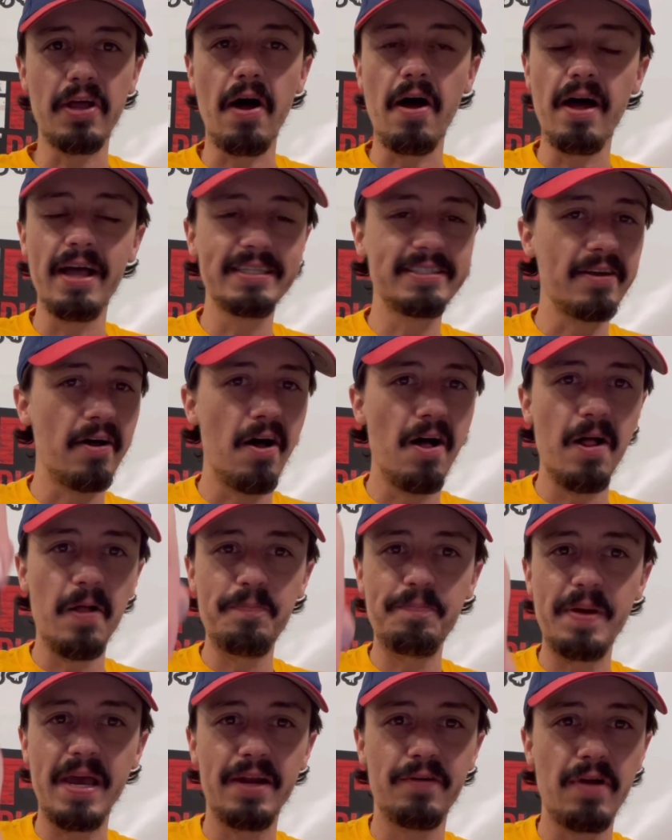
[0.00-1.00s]
it's all
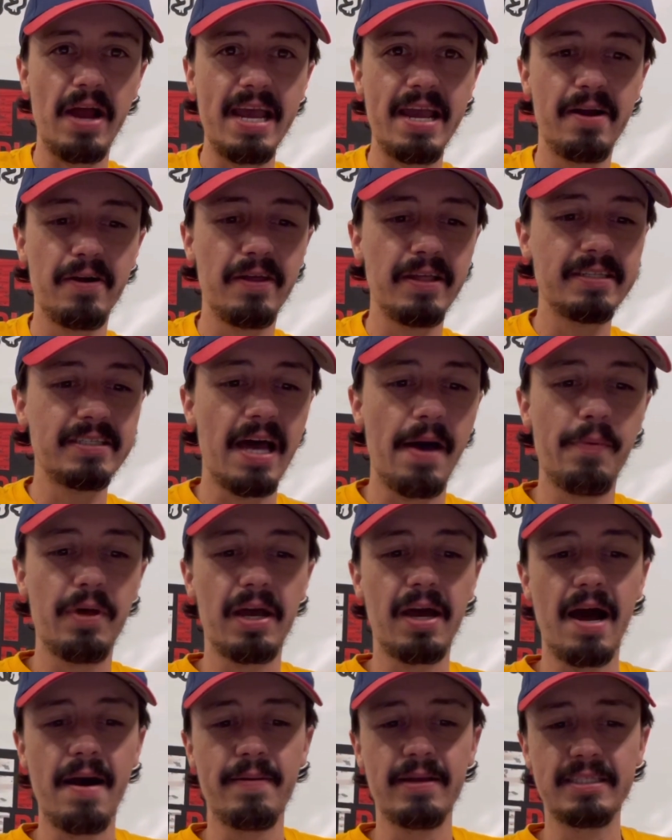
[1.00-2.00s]
pinned right here to the top of the
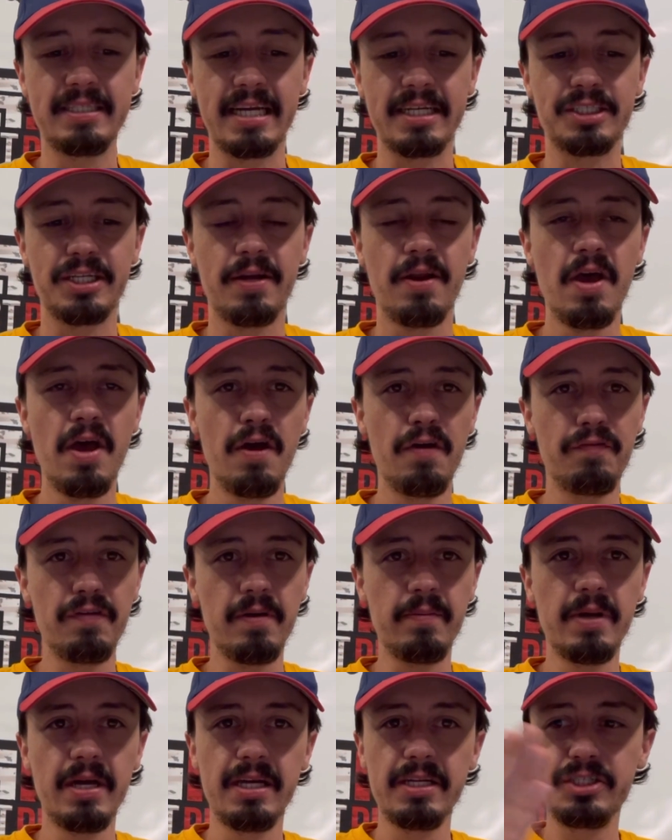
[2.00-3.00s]
comment section
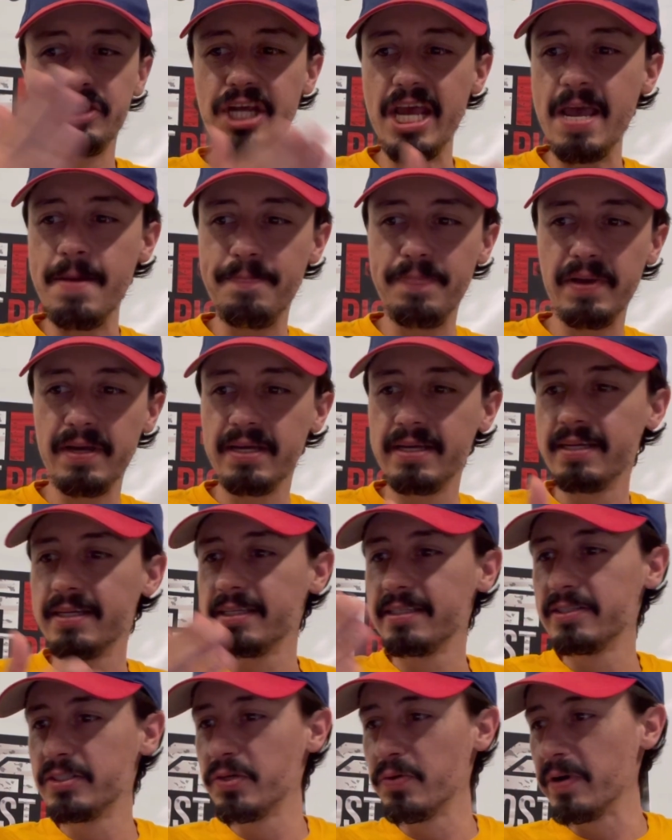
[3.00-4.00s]
from cheap
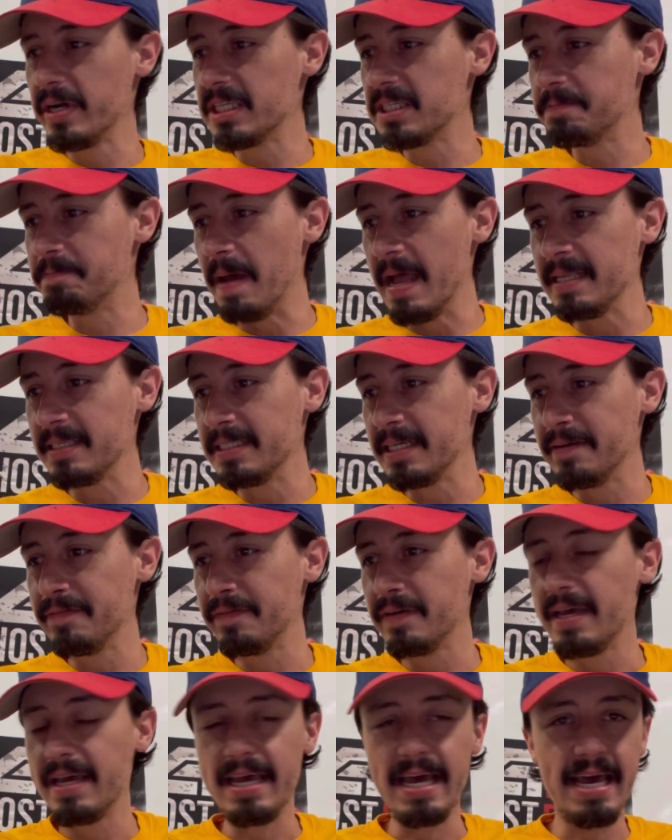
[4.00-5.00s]
to expensive
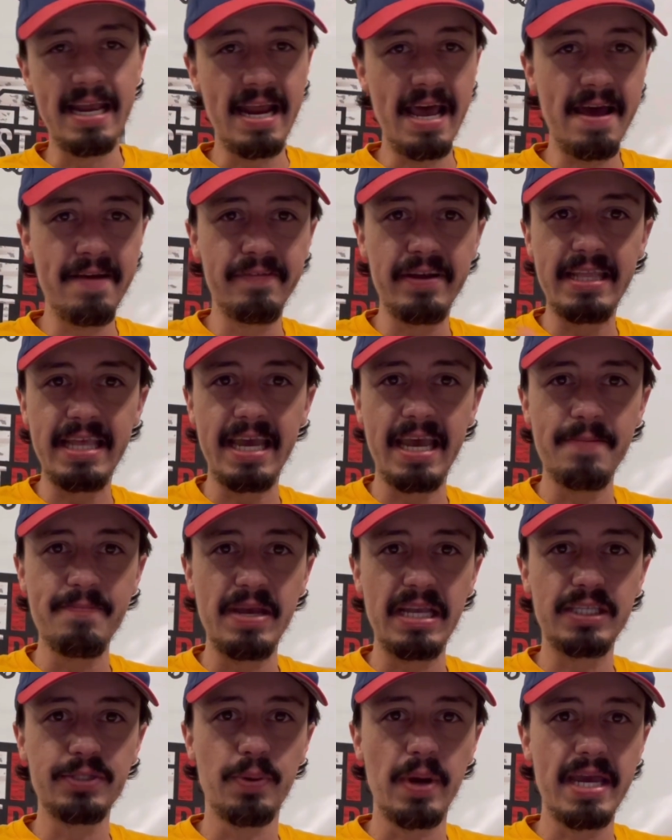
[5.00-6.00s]
and everything in
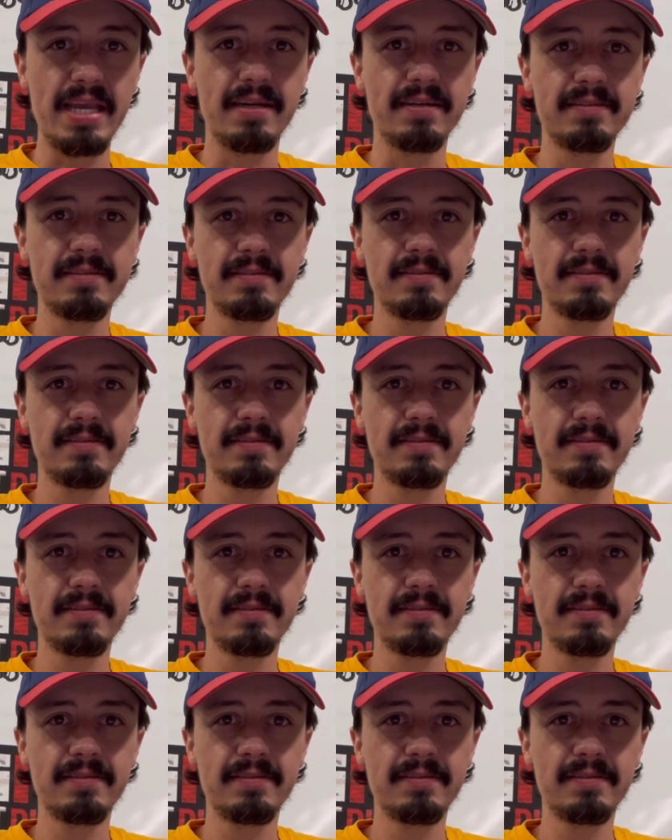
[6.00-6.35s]
between.